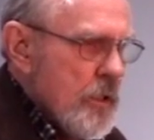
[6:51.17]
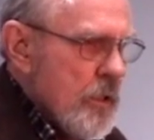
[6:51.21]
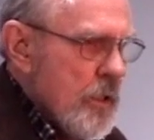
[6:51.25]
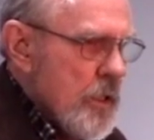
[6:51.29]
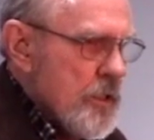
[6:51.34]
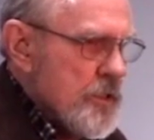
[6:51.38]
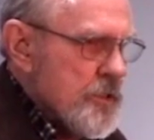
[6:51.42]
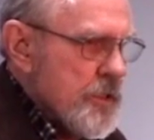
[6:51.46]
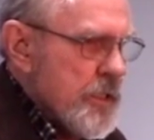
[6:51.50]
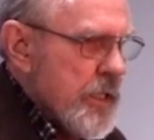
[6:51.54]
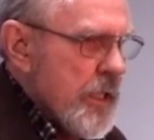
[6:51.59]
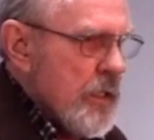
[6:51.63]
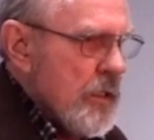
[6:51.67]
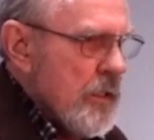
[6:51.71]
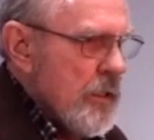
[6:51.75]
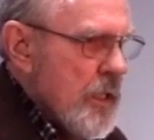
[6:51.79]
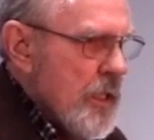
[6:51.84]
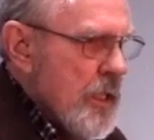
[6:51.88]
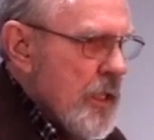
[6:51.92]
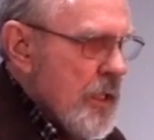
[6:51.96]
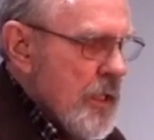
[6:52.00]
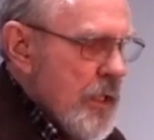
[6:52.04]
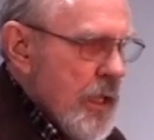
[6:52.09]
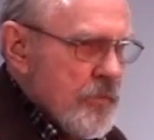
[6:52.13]
large scale
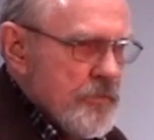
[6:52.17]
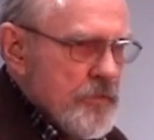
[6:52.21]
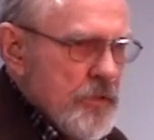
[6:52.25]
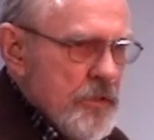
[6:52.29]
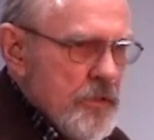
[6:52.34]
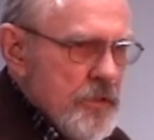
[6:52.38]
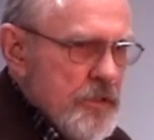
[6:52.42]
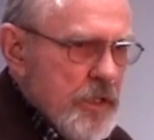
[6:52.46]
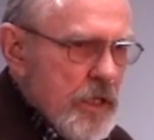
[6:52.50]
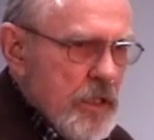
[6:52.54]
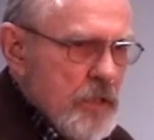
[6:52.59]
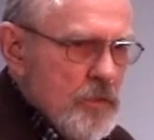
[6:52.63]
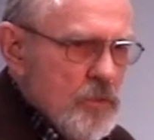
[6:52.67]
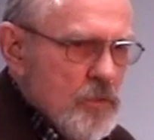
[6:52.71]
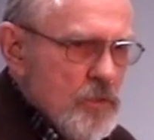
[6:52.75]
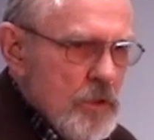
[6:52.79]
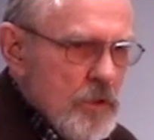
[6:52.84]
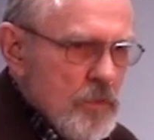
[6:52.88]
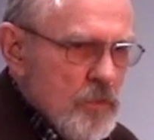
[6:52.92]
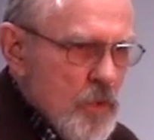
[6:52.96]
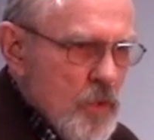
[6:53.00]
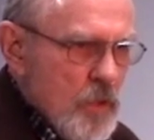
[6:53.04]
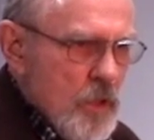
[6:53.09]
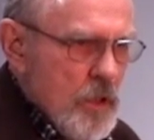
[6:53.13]
after the Second
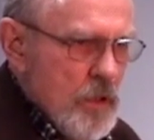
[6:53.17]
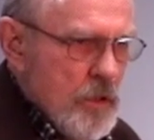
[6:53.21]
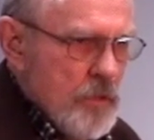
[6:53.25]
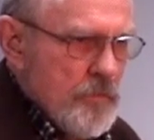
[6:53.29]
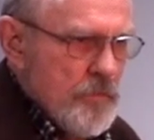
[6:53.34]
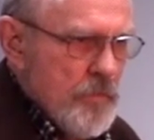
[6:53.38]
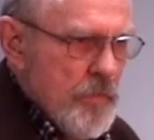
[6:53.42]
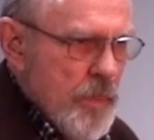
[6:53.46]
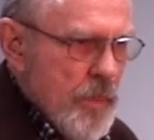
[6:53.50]
World War.